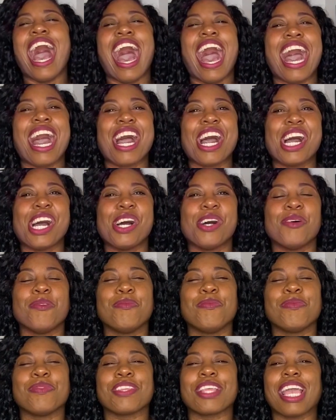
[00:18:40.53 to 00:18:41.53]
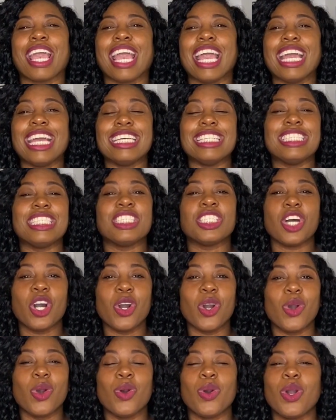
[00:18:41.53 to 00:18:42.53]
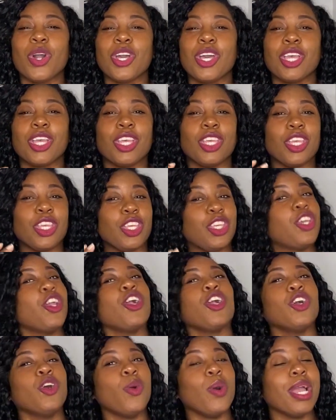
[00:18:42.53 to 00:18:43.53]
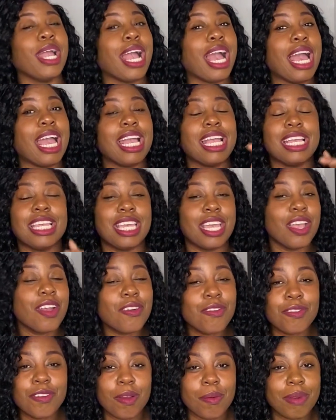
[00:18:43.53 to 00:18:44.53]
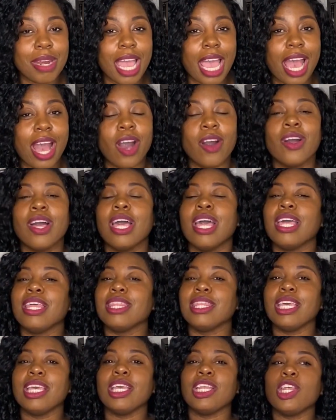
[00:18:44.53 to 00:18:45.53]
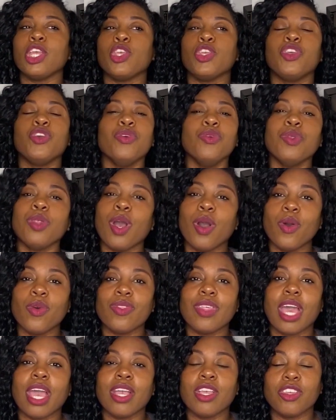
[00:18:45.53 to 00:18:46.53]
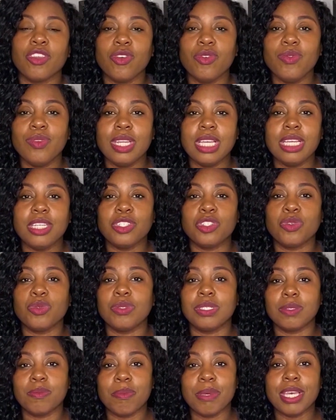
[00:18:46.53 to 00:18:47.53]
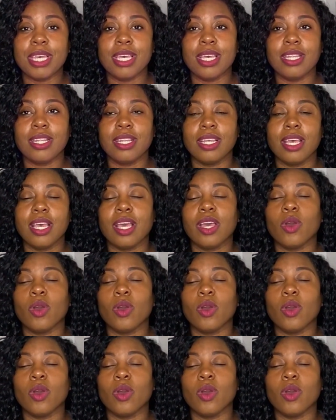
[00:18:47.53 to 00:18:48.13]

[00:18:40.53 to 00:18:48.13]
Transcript: And so you're going a year from now, then you know that you need to spend,